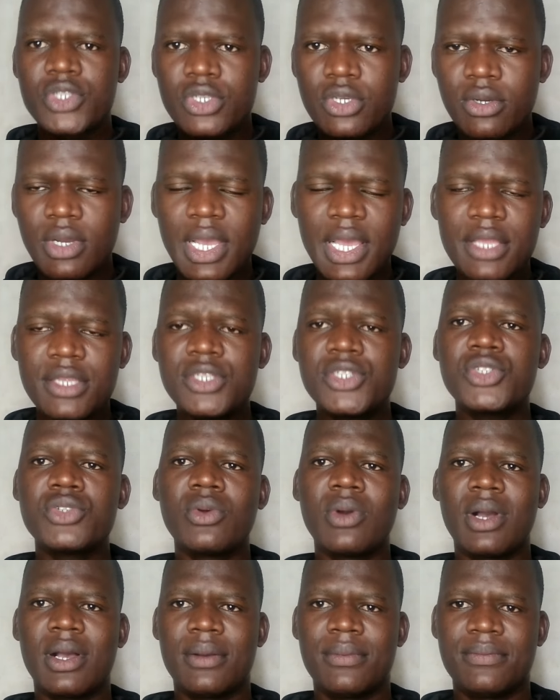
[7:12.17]
to
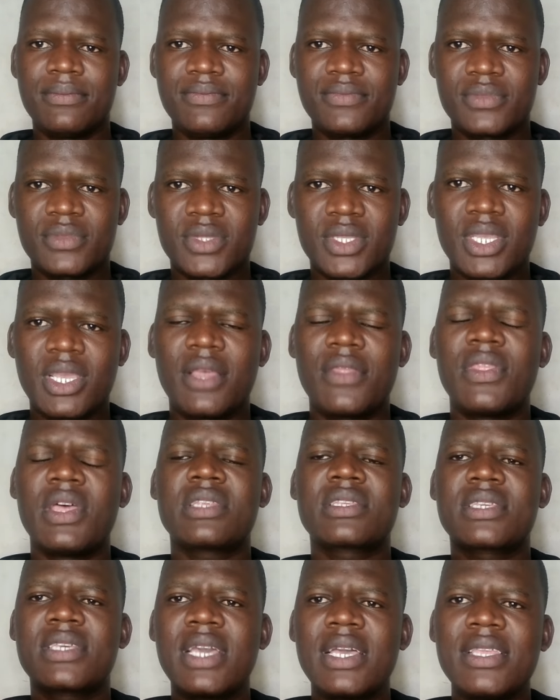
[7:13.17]
ensure
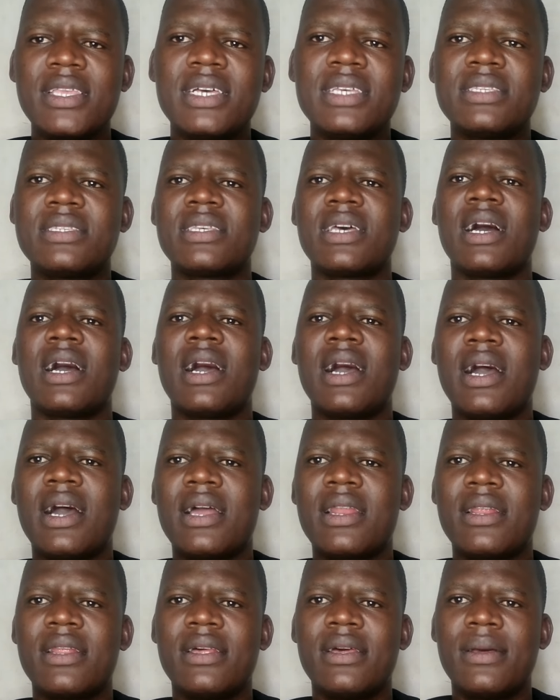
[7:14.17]
that Kenyans
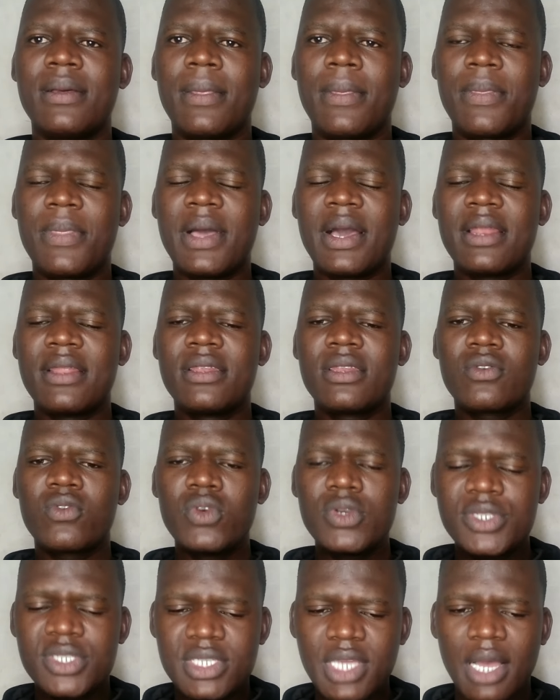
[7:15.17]
are there in
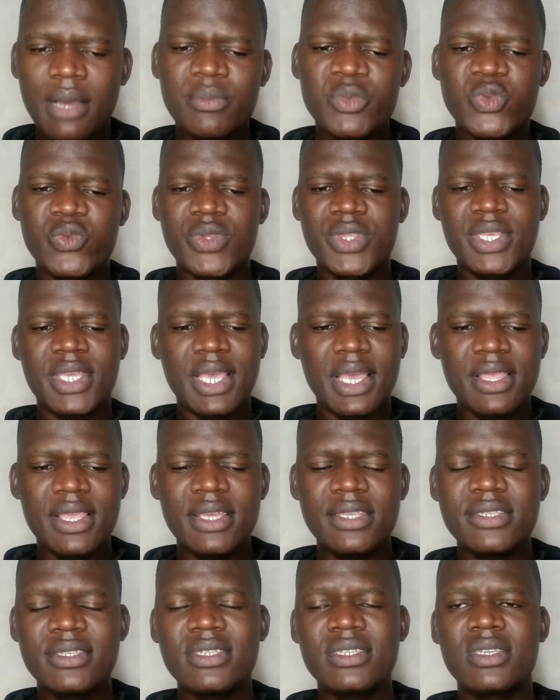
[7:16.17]
good terms with
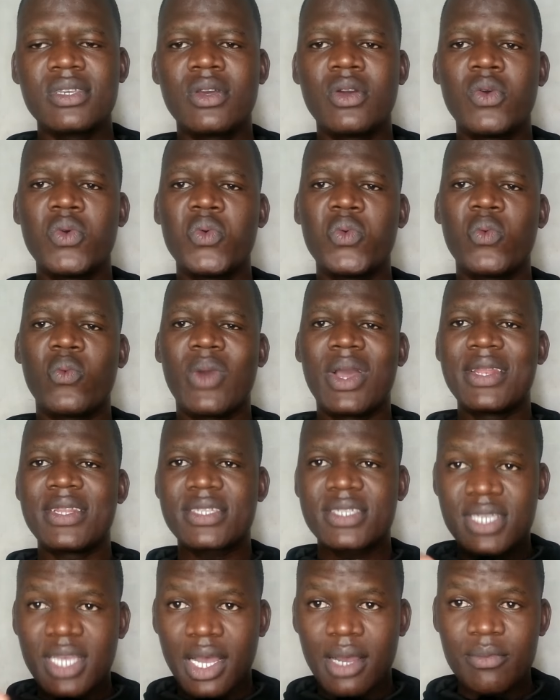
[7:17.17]
Kenyans when
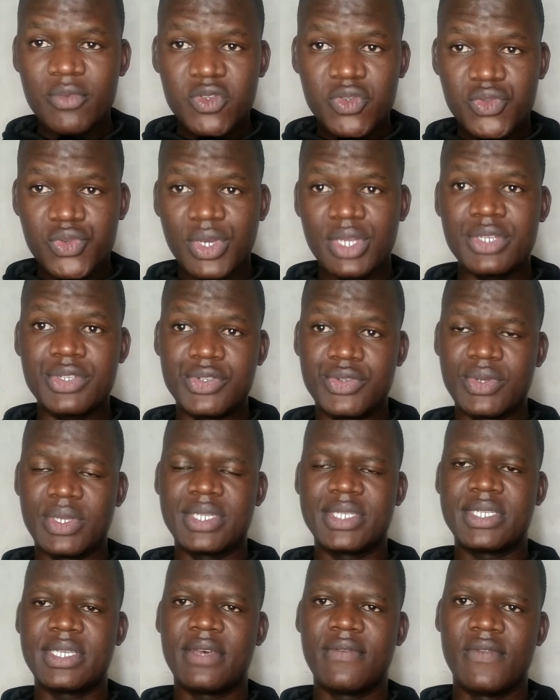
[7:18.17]
it comes to
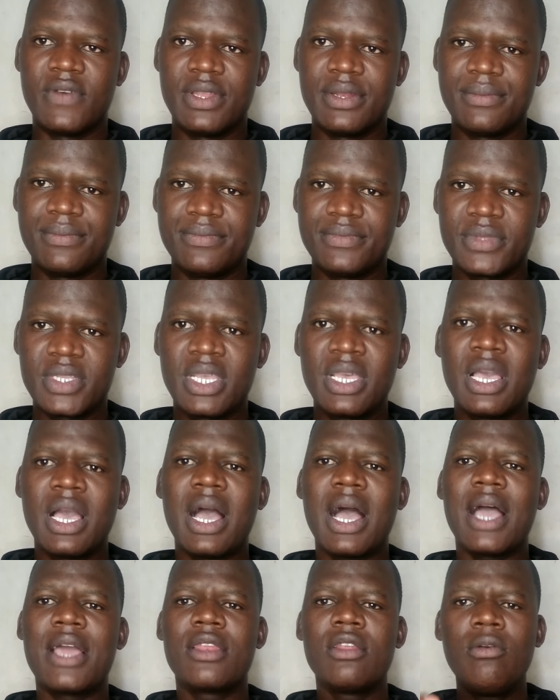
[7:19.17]
2027.
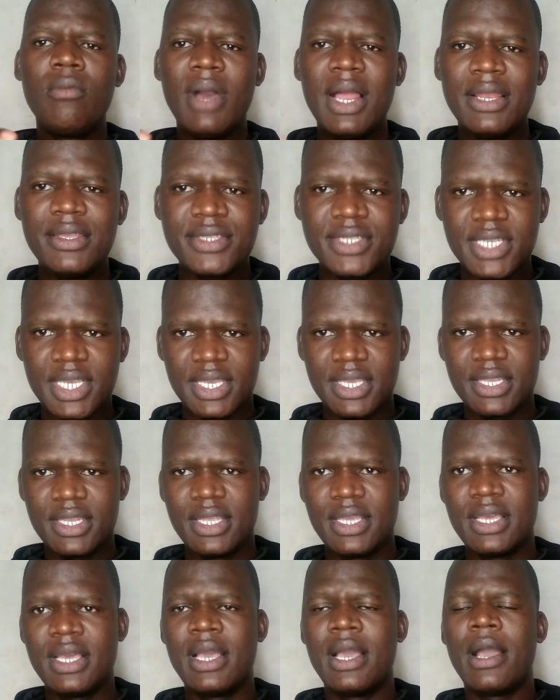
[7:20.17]
I normally say